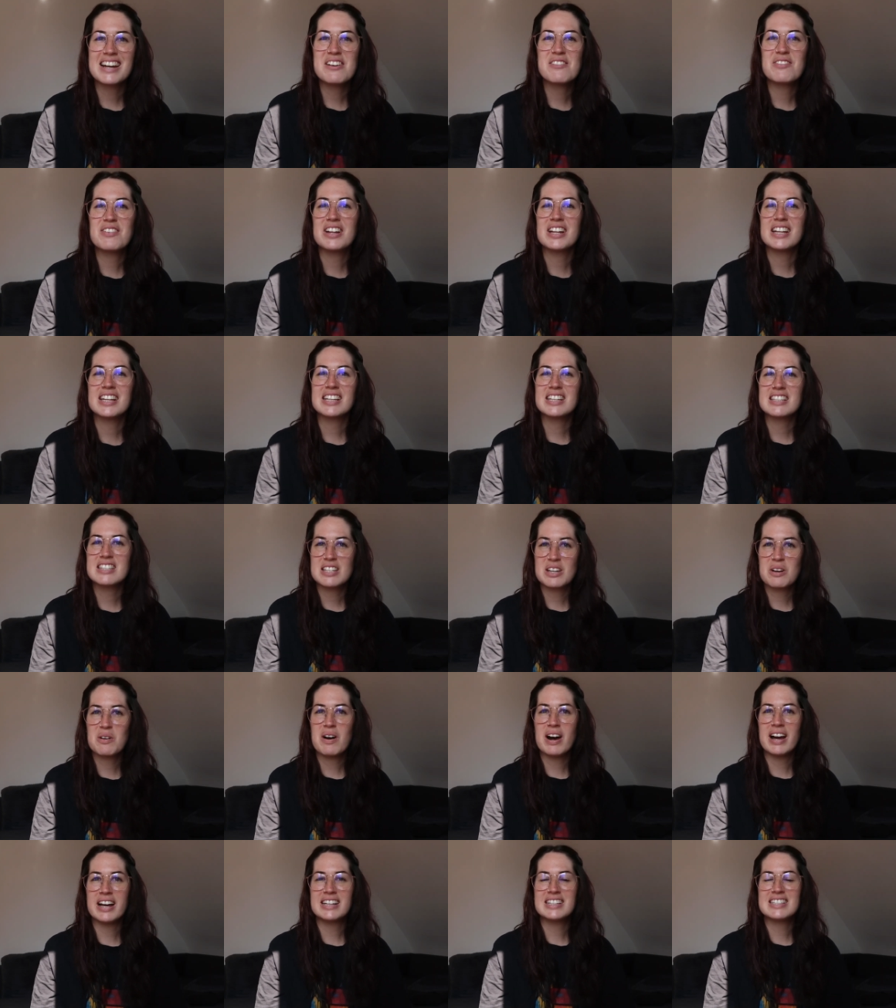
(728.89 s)
I feel like it's
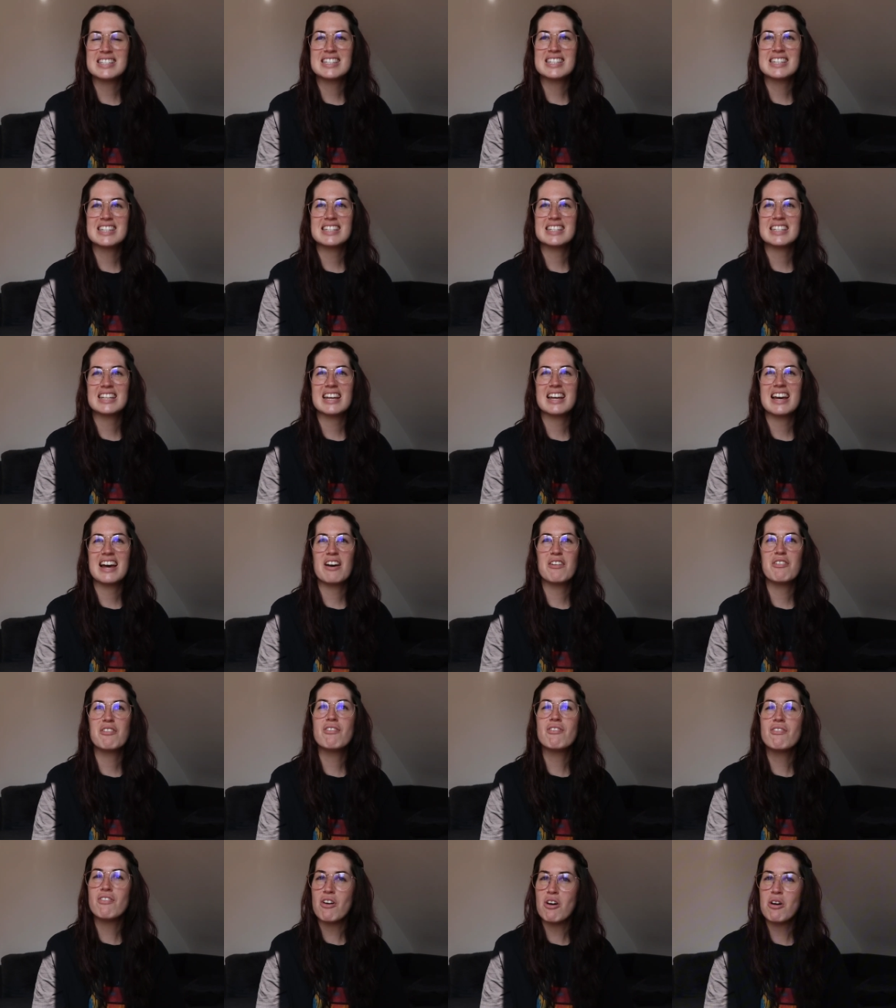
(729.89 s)
quite
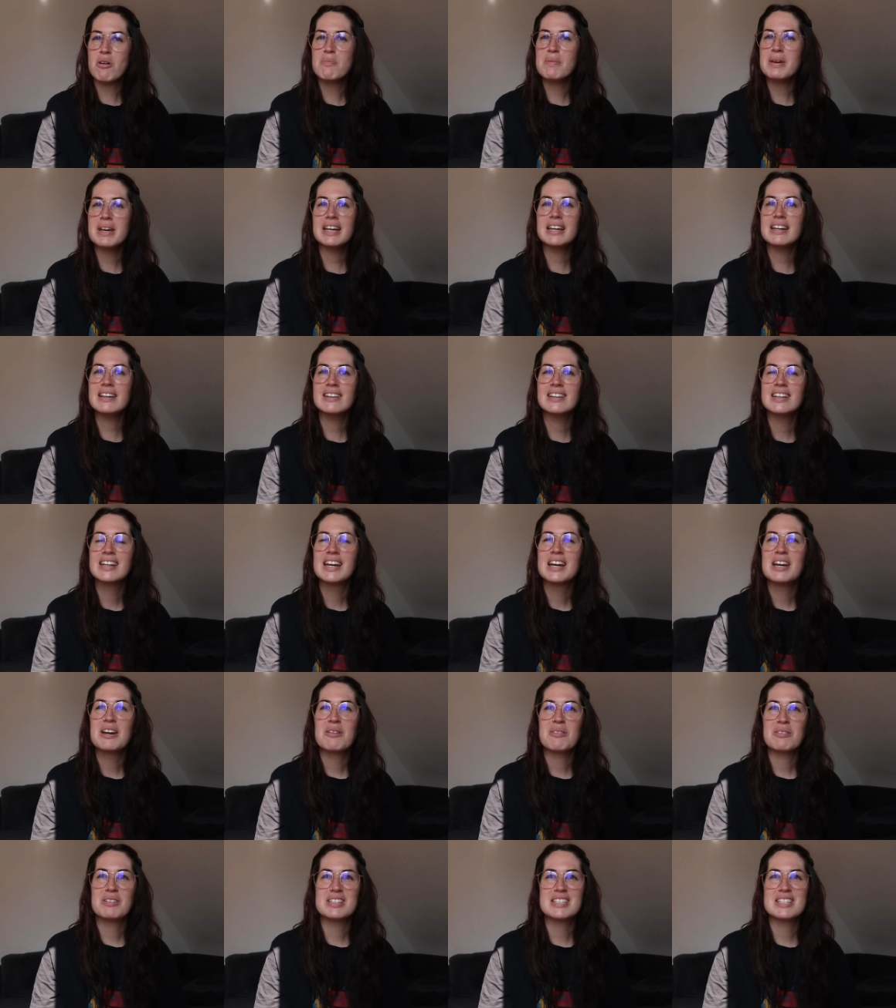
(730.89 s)
affirming
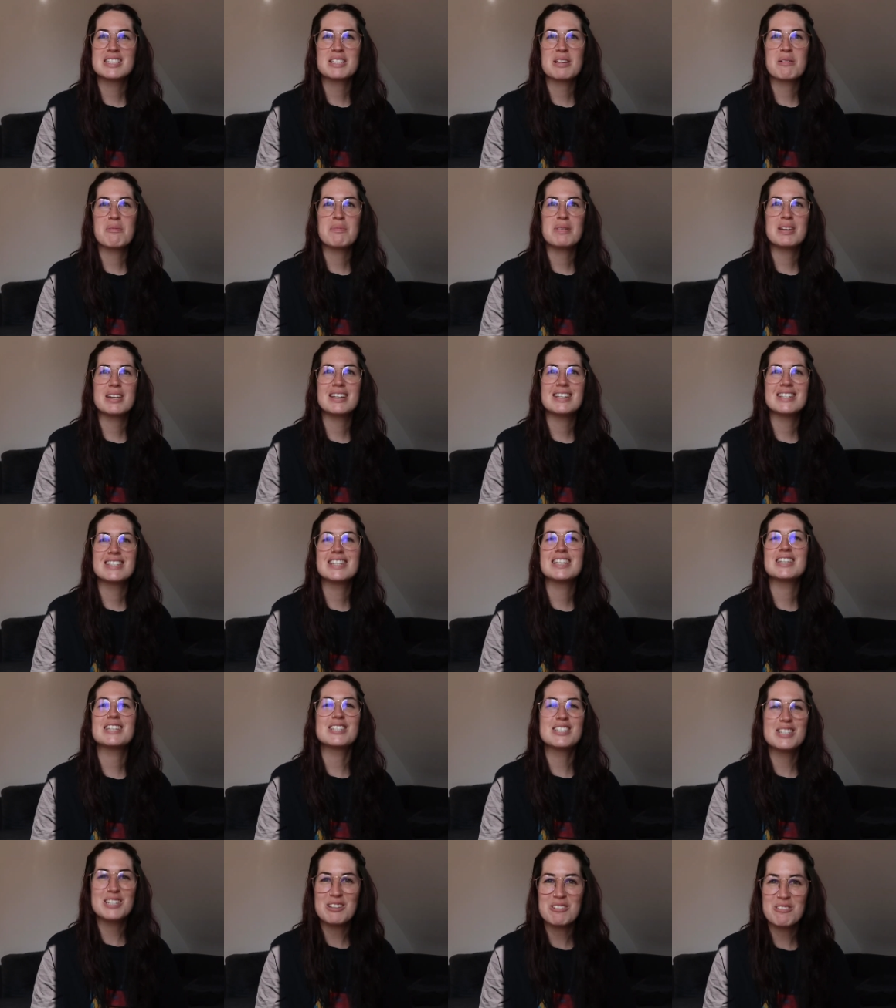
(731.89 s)
when somebody
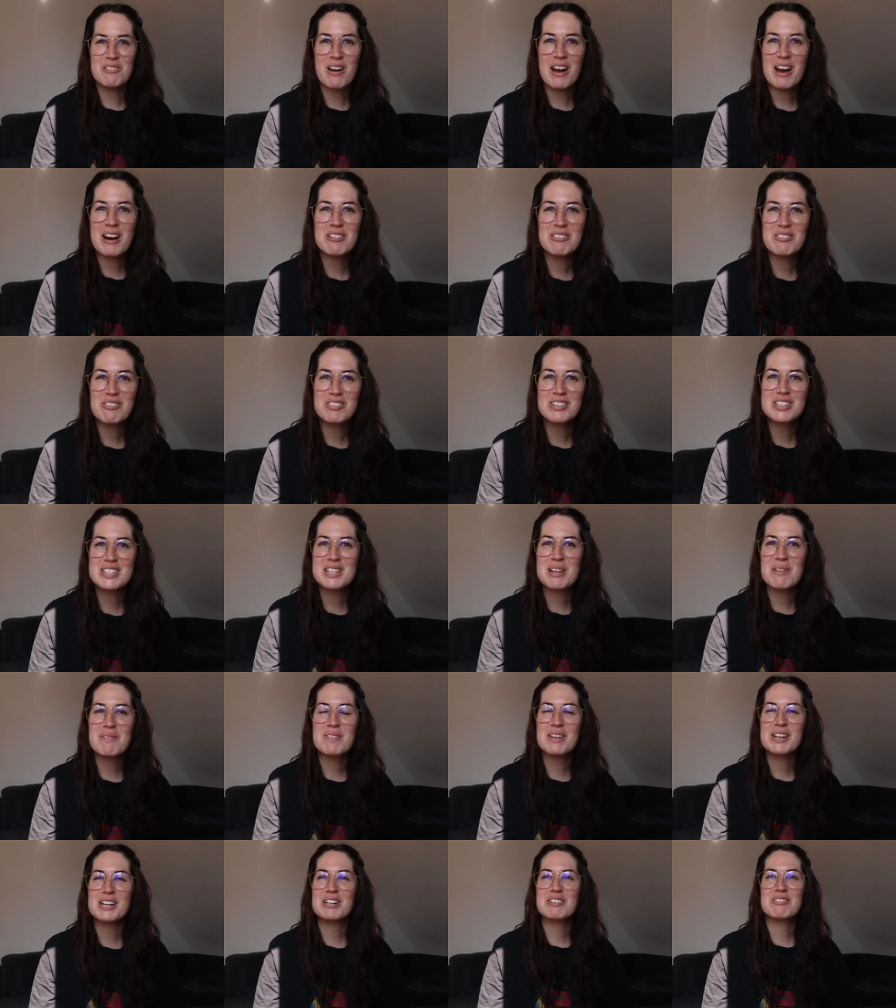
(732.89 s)
seeks you out for
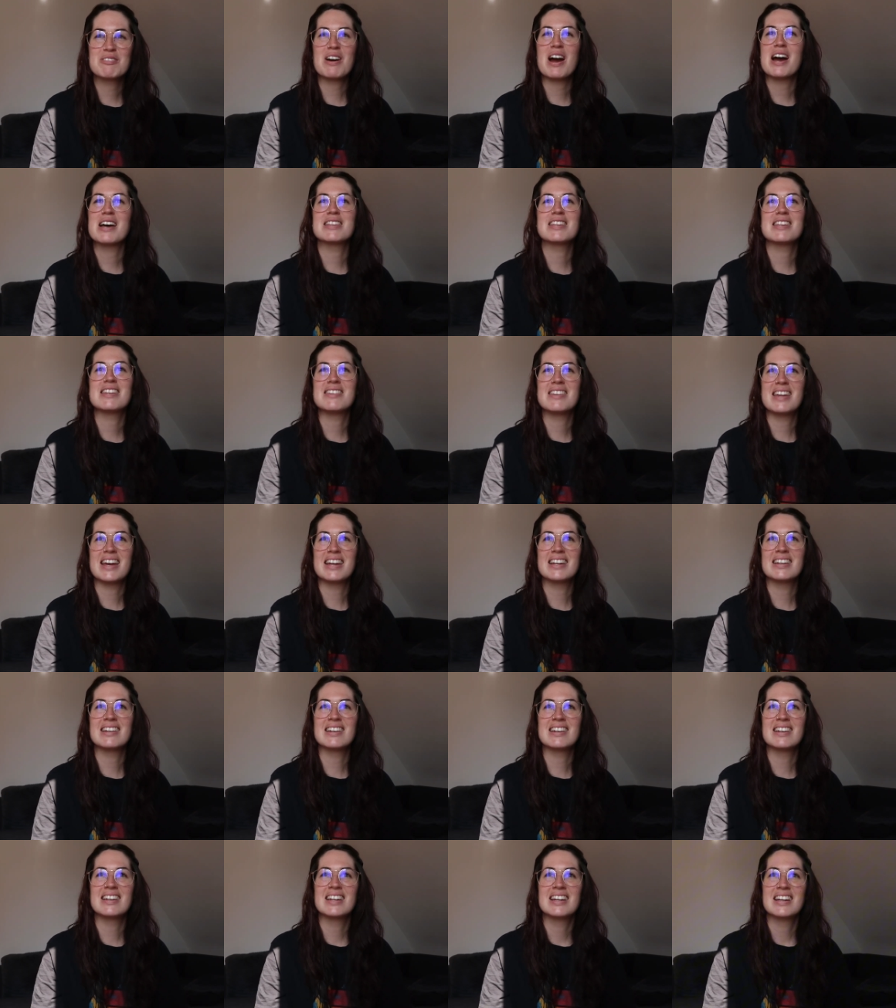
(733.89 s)
something, rather
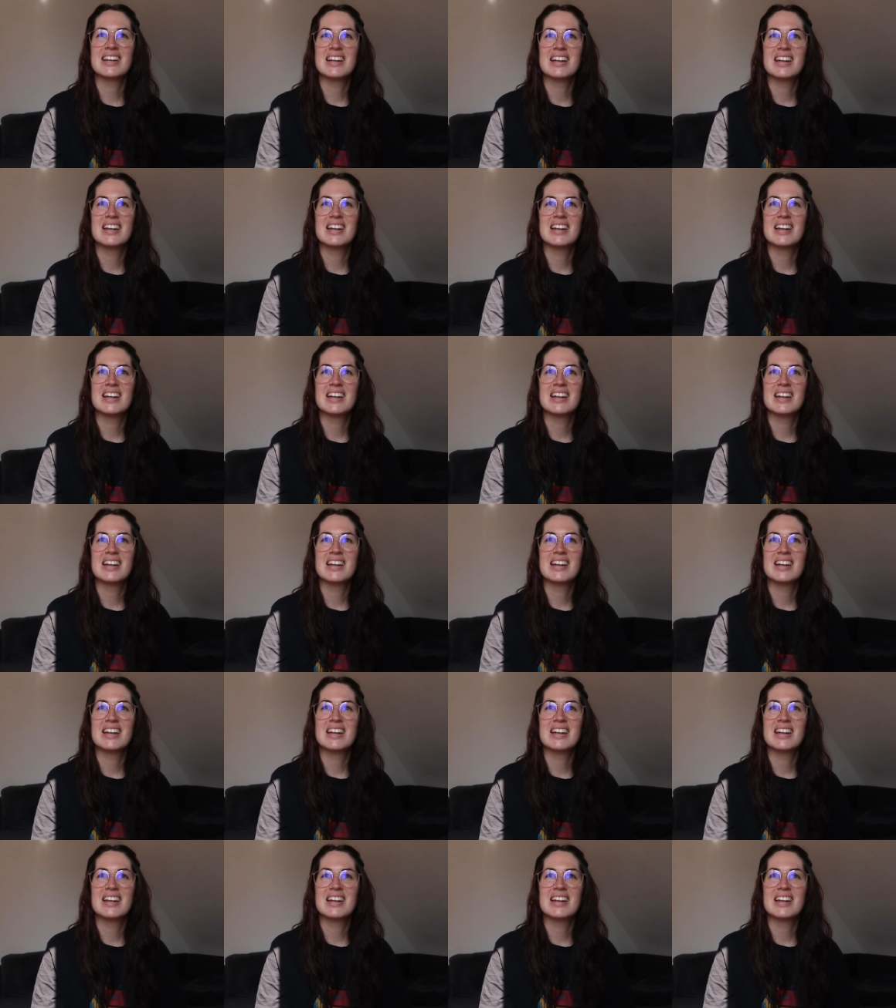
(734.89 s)
than